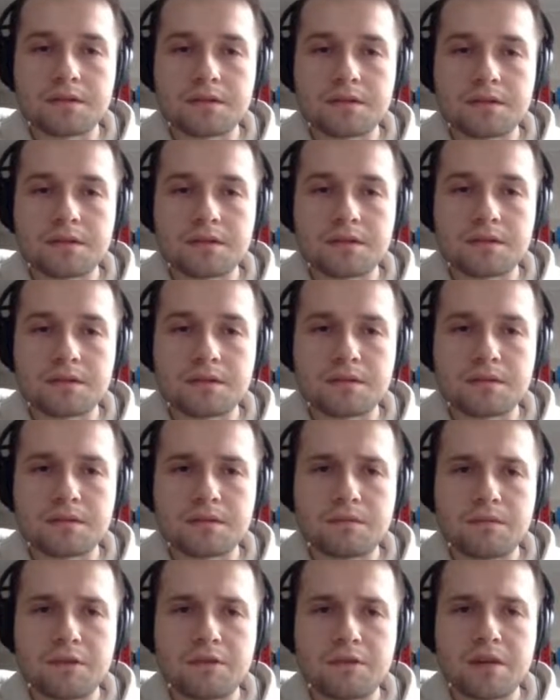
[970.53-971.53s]
uh,
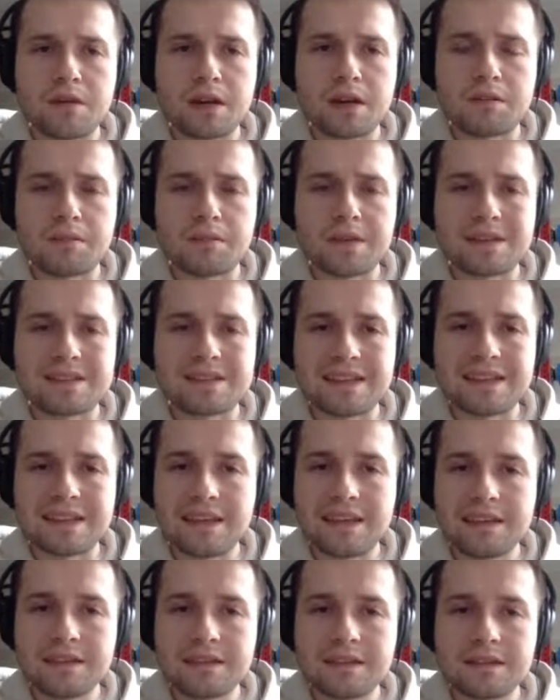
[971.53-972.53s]

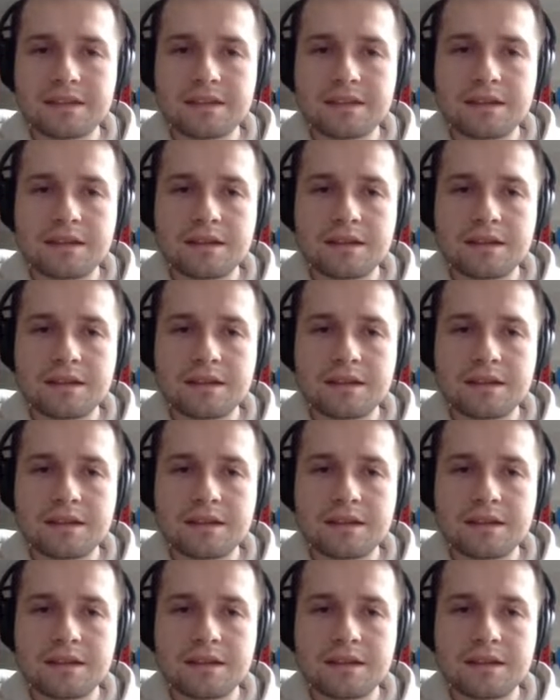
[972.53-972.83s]
requirements.in?